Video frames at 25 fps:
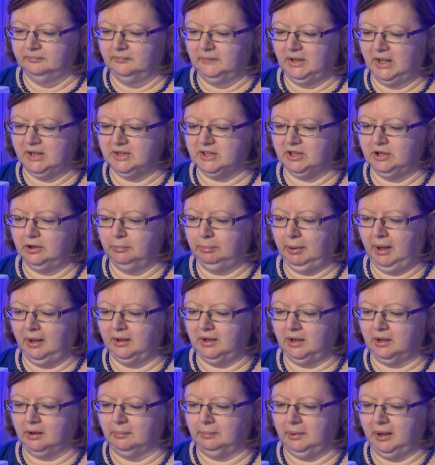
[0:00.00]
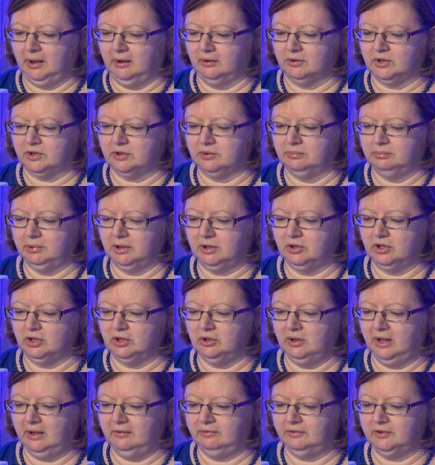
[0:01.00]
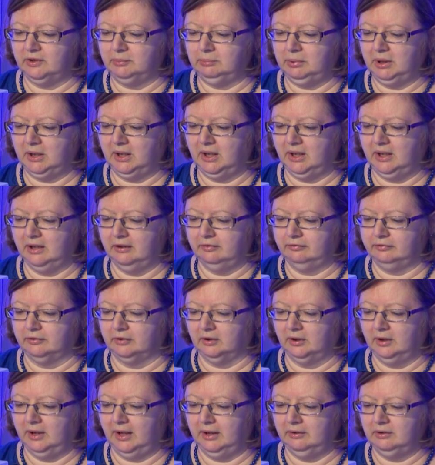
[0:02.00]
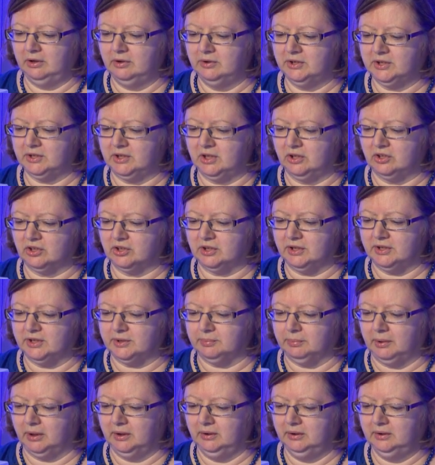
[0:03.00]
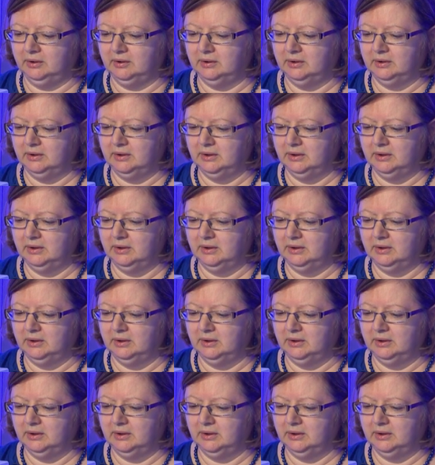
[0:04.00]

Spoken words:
gets in a panic about, because you have to be careful how you stitch this one